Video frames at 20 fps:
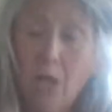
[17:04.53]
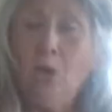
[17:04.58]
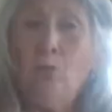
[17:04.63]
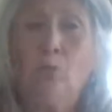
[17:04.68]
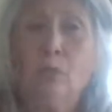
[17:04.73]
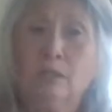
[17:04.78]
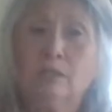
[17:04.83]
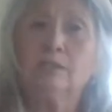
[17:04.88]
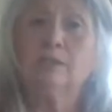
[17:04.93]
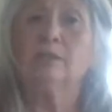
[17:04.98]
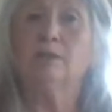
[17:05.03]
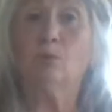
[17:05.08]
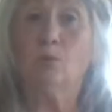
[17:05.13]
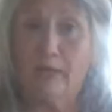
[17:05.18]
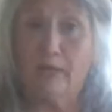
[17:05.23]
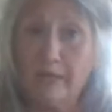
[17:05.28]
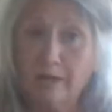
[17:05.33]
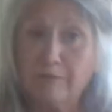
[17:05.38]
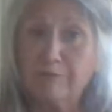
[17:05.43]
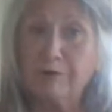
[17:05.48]
Well,
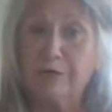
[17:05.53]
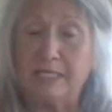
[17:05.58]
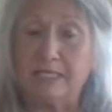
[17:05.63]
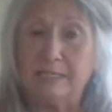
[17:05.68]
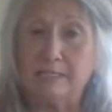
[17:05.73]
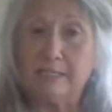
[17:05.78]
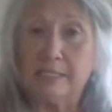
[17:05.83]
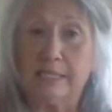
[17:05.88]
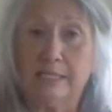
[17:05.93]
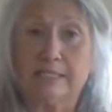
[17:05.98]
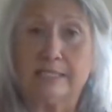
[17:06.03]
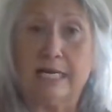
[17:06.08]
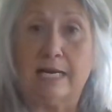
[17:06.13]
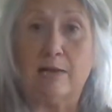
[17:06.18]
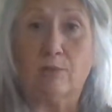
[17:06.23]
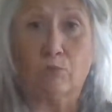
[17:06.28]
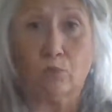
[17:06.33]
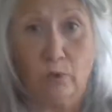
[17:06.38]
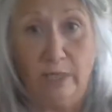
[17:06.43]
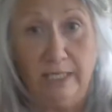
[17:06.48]
whatever it is, it's
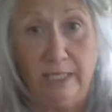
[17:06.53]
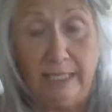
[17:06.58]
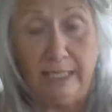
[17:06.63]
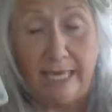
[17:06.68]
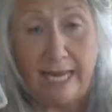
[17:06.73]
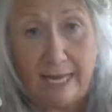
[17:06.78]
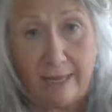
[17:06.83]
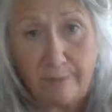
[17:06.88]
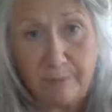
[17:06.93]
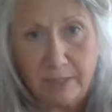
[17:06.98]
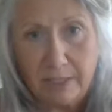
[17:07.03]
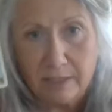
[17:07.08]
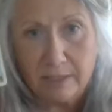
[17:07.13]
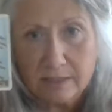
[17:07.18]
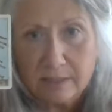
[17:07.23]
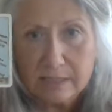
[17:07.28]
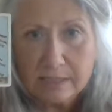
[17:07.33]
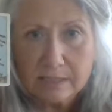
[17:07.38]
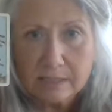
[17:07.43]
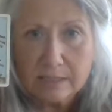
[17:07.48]
really
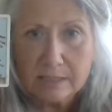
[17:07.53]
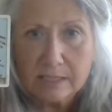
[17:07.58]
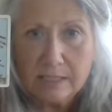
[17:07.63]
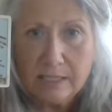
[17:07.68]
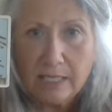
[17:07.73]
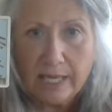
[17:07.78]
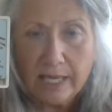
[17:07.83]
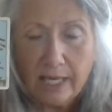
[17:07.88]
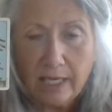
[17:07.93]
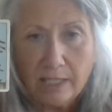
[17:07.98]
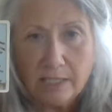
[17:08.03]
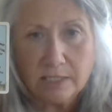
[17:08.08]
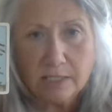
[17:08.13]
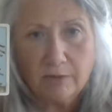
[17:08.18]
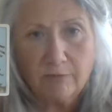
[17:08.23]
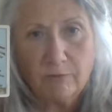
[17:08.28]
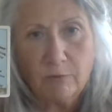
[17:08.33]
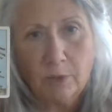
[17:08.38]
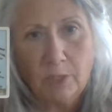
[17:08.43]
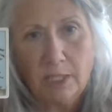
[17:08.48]
happening. This is the 8
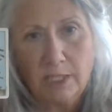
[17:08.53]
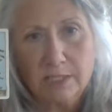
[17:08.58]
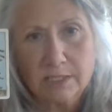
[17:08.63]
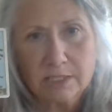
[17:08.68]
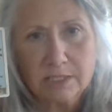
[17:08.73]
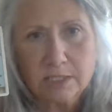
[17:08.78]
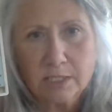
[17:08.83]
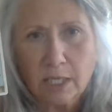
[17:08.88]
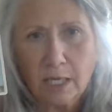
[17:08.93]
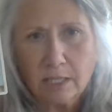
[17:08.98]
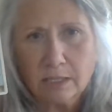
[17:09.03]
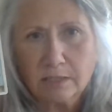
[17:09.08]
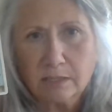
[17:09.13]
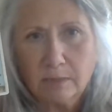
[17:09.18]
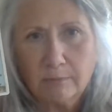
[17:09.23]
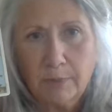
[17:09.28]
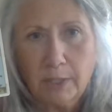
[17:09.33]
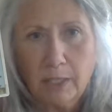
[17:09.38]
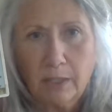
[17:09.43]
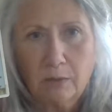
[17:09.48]
of Wands. Talks
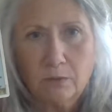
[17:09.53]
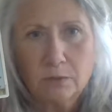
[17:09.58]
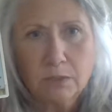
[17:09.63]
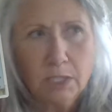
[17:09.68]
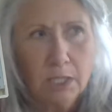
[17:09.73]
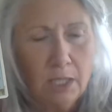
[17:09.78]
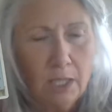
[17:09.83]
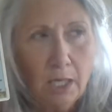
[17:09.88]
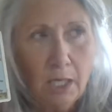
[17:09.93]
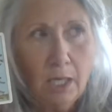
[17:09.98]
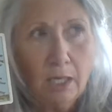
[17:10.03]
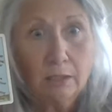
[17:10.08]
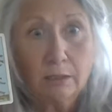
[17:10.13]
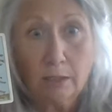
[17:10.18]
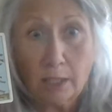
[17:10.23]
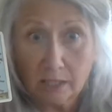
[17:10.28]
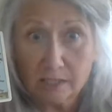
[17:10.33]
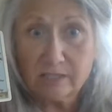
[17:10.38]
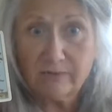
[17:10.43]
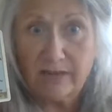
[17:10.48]
about
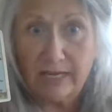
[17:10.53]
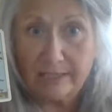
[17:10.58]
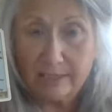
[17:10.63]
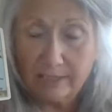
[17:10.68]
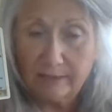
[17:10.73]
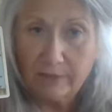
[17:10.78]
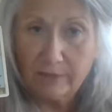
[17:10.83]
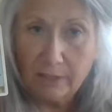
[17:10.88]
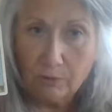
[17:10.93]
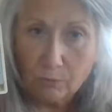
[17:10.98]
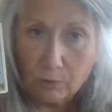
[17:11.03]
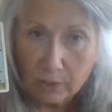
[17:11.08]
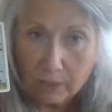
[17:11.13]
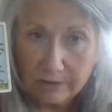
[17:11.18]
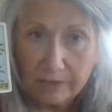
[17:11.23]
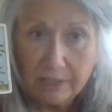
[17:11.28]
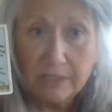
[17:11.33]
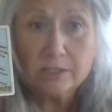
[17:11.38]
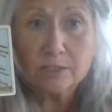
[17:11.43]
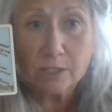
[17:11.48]
lots of activity.
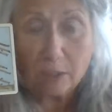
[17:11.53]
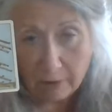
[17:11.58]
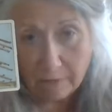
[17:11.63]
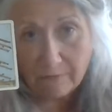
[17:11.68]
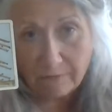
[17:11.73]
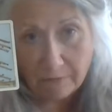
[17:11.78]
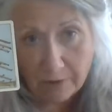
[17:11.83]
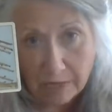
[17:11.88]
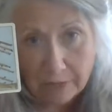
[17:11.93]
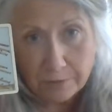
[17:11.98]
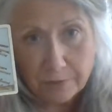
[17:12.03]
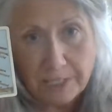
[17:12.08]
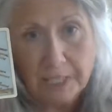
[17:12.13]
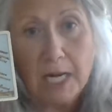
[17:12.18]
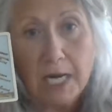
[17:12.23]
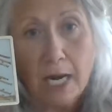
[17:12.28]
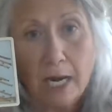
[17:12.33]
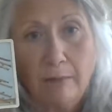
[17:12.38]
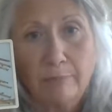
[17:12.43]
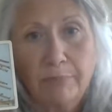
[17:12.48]
Things are
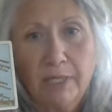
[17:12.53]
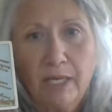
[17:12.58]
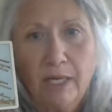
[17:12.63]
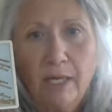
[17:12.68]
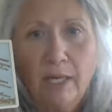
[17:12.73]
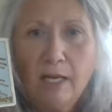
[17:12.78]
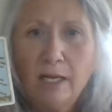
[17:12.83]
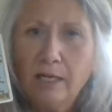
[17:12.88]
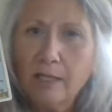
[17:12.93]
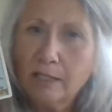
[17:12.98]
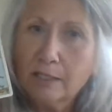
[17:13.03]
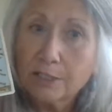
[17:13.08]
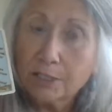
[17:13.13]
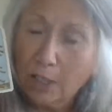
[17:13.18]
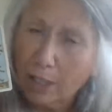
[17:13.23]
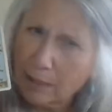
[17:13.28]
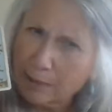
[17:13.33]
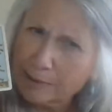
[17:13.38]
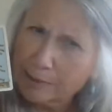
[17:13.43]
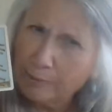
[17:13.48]
firing up. It
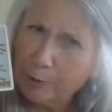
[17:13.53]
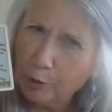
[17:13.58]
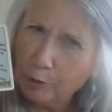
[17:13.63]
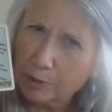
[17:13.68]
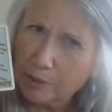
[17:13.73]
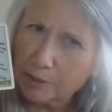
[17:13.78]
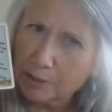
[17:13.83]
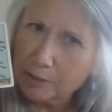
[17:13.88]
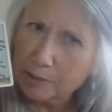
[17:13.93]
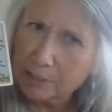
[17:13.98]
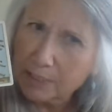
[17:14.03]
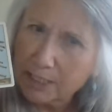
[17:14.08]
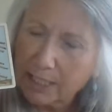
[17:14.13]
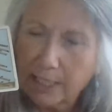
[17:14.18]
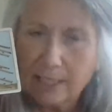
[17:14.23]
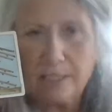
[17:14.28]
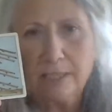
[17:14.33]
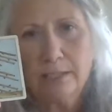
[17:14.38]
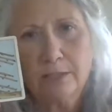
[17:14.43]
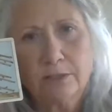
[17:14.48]
talks about clear
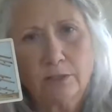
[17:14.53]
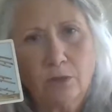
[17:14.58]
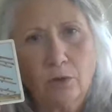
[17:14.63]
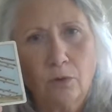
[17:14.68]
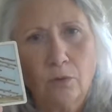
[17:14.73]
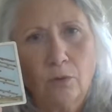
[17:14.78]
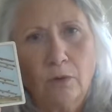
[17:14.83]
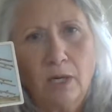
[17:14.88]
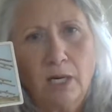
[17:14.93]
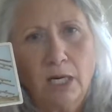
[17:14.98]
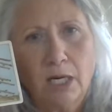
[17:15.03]
sailing, though.